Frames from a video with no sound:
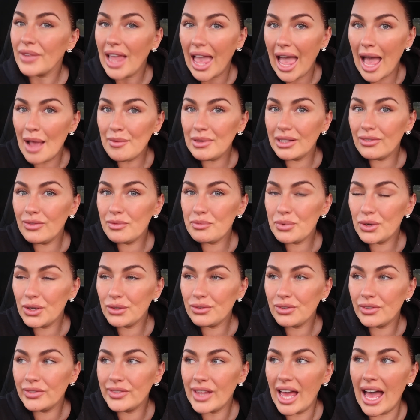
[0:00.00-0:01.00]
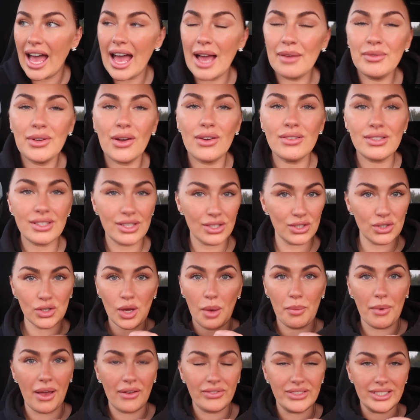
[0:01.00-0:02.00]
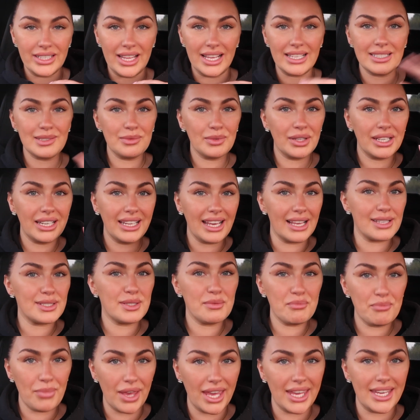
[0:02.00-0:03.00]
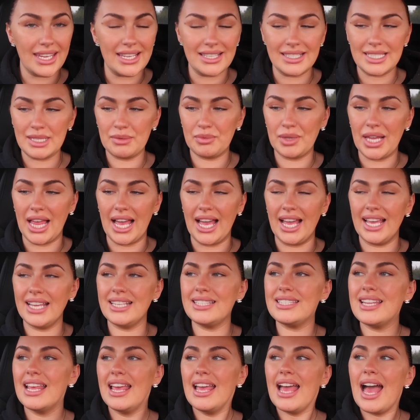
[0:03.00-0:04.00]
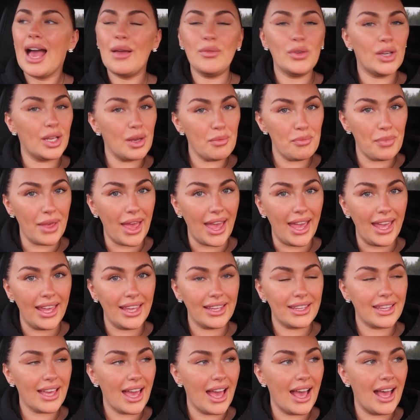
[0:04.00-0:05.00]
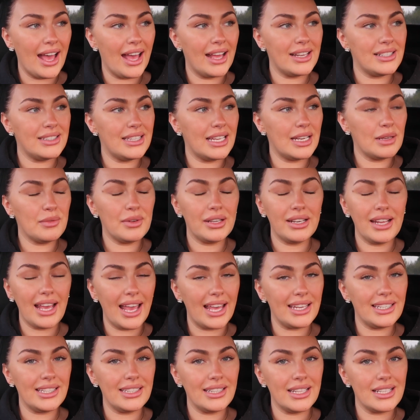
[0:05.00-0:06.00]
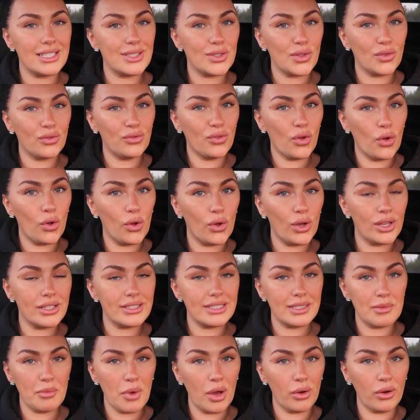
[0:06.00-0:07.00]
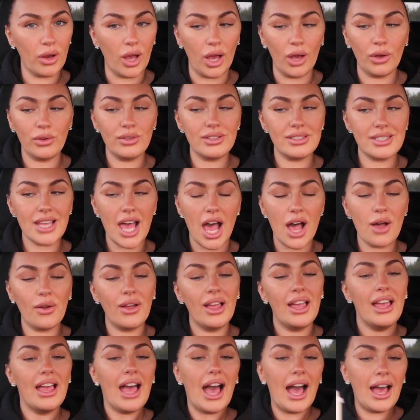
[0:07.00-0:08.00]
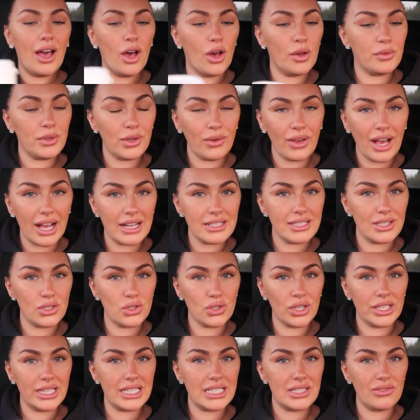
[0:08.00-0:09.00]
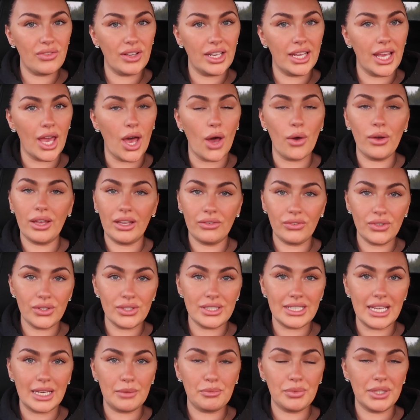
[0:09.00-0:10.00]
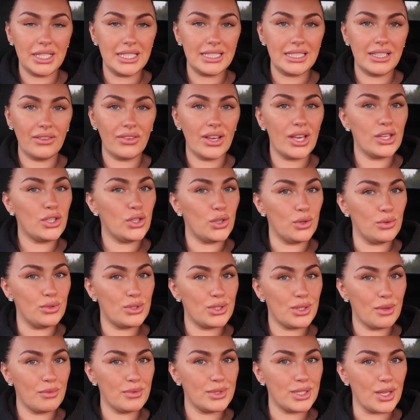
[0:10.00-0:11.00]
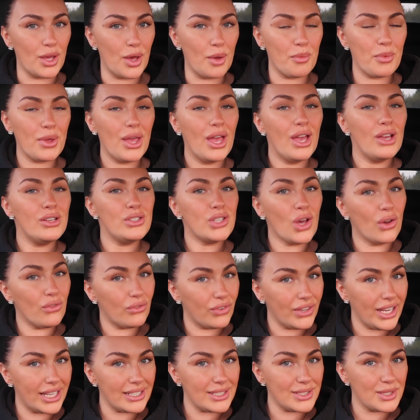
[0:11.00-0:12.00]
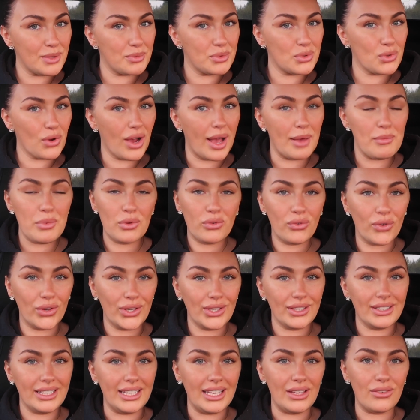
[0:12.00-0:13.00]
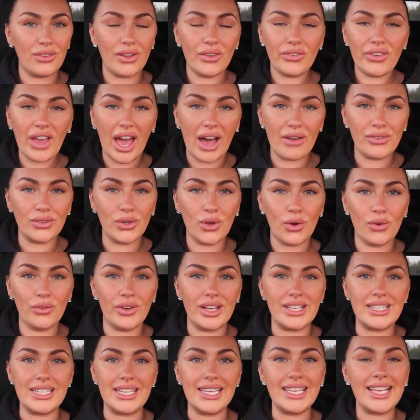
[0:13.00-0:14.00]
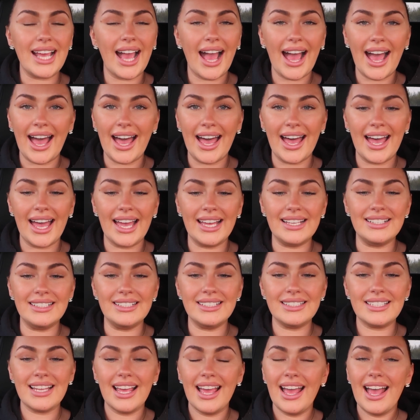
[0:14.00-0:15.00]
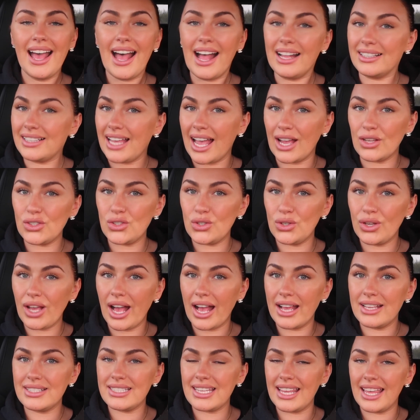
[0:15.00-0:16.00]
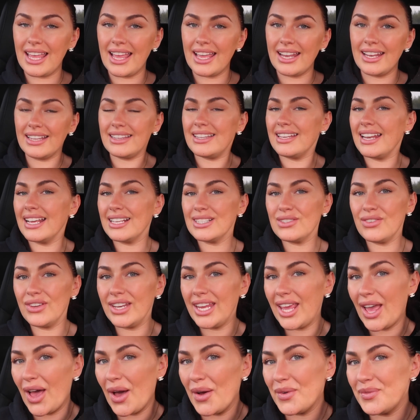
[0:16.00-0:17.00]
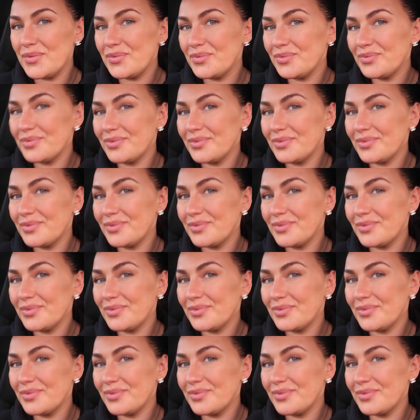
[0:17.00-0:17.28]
I'm living proof of that. I'm going to the shop after this. I'm gonna get some baking supplies. I'm gonna bake, and then I'm gonna edit this for tomorrow. So I hope you guys enjoyed this video. If you did, please give it a huge thumbs up. Don't forget to subscribe before you leave if you haven't already. And I'll catch you guys in the next video.